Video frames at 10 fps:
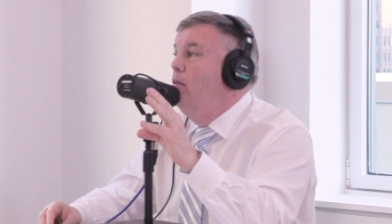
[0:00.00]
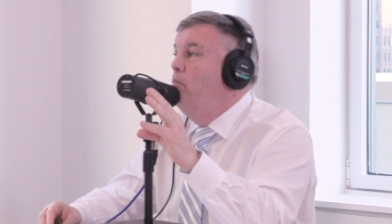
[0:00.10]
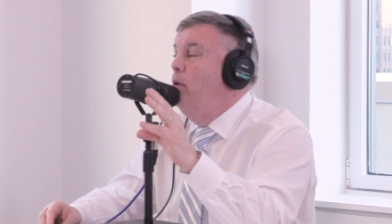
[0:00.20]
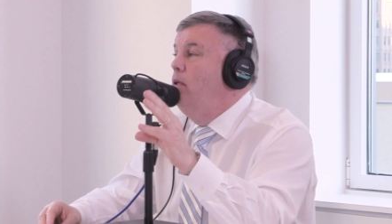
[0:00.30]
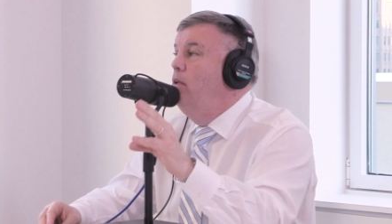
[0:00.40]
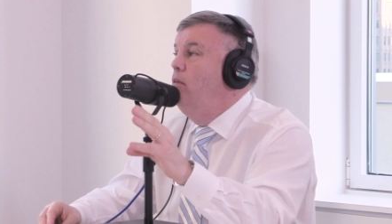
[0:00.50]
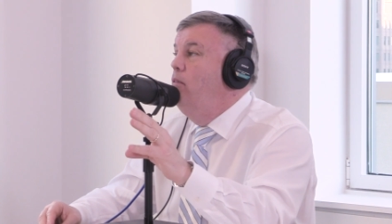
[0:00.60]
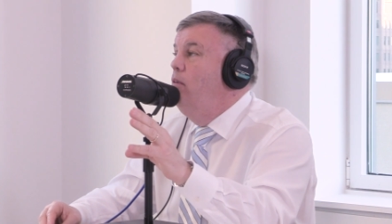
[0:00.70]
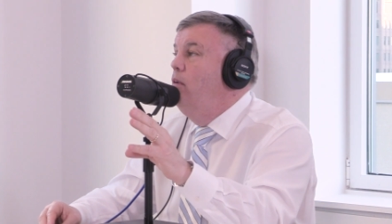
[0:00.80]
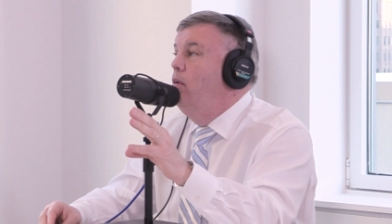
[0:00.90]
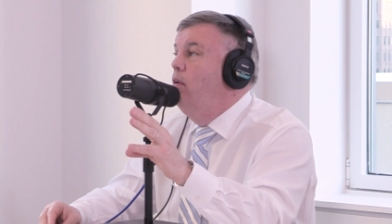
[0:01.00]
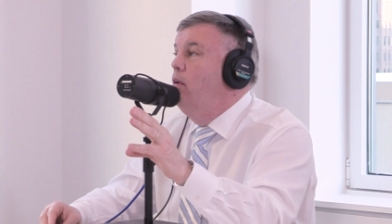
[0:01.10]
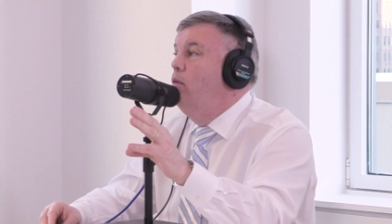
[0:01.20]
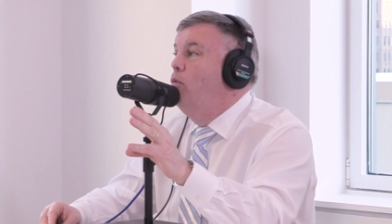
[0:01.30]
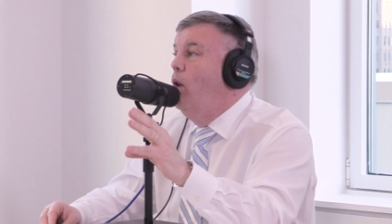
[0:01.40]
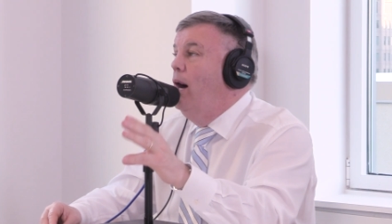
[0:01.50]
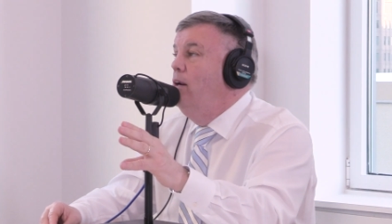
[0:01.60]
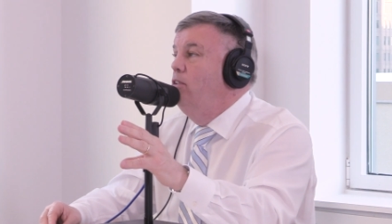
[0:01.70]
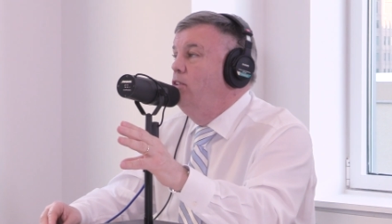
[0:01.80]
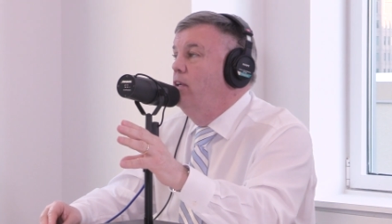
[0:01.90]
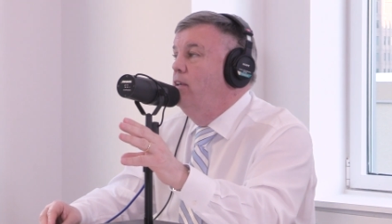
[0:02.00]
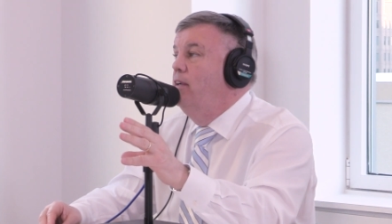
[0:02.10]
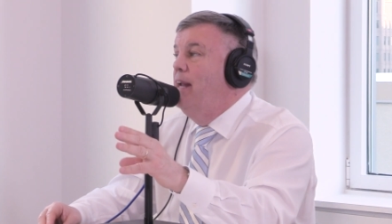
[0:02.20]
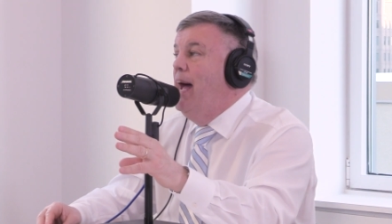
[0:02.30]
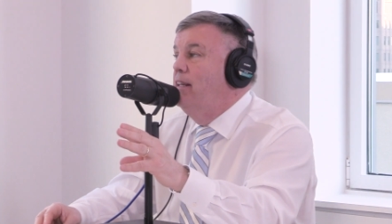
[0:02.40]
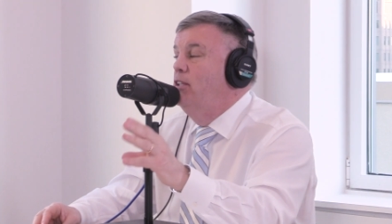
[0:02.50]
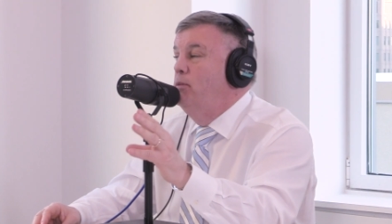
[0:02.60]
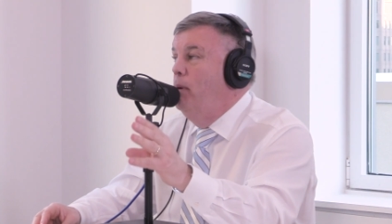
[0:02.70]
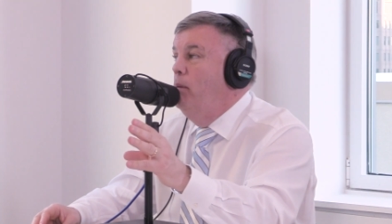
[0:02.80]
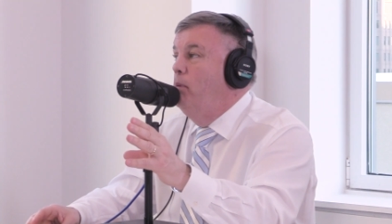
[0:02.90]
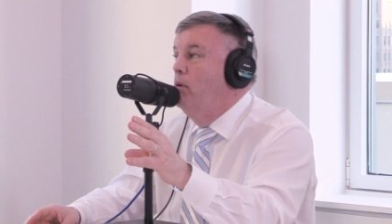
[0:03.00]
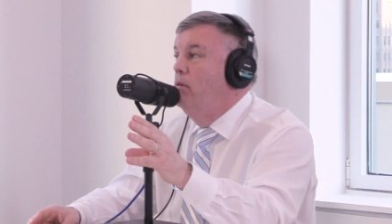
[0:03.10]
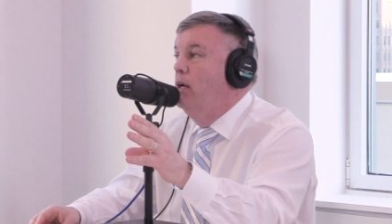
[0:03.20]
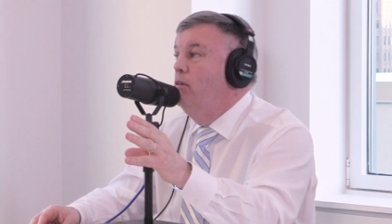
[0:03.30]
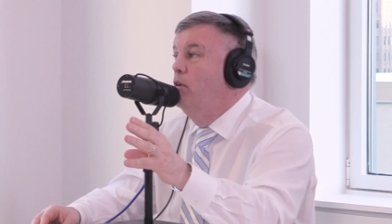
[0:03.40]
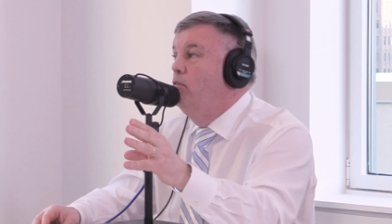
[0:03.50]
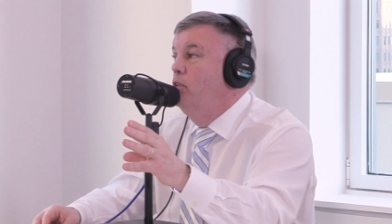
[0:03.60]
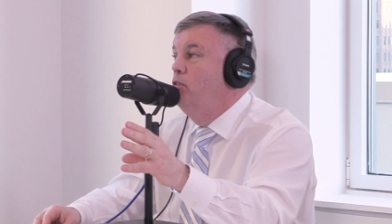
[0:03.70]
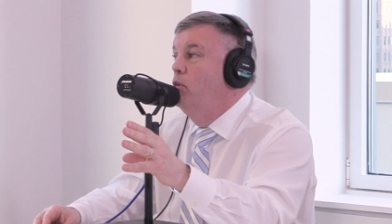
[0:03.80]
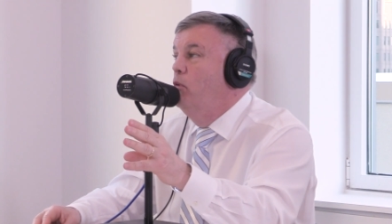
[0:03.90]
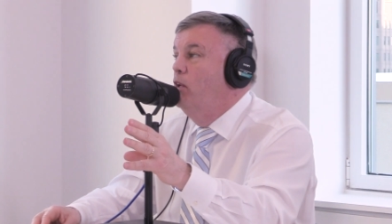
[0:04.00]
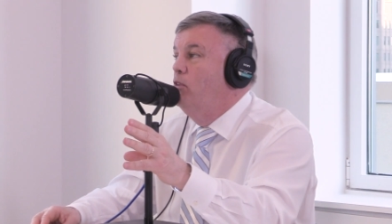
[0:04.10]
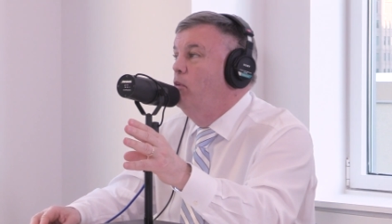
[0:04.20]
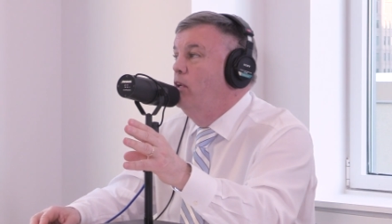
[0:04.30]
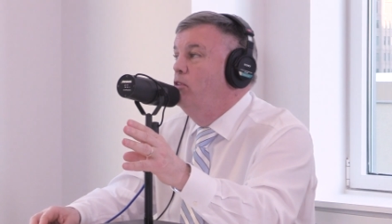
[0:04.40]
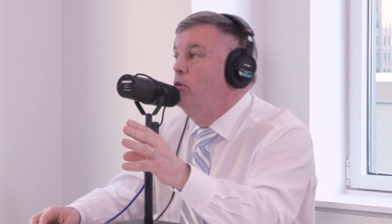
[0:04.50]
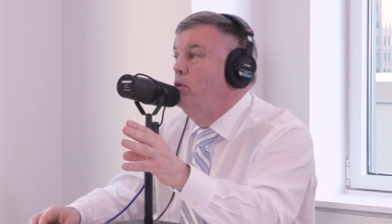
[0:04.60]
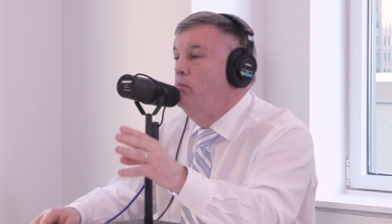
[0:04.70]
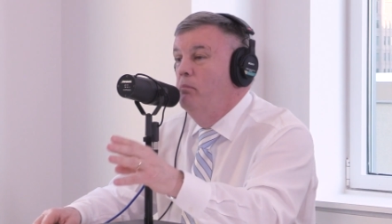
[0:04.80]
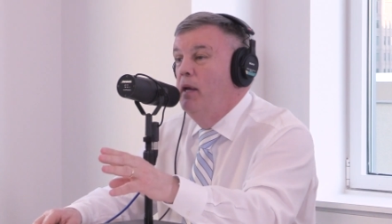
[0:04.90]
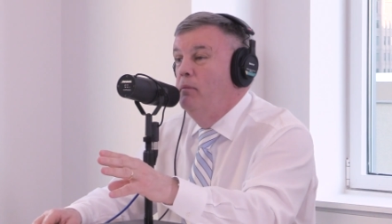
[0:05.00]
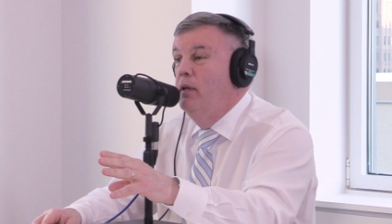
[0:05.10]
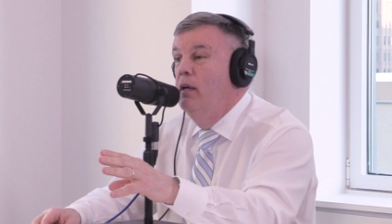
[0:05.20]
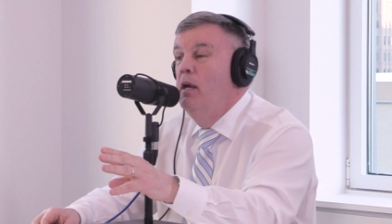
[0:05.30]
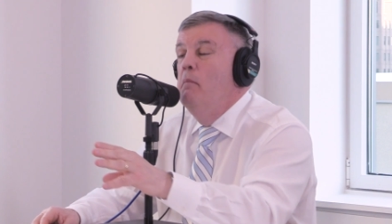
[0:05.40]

But Wilder's going to enact his people. I don't know if he's so quick to want to do it. Maybe.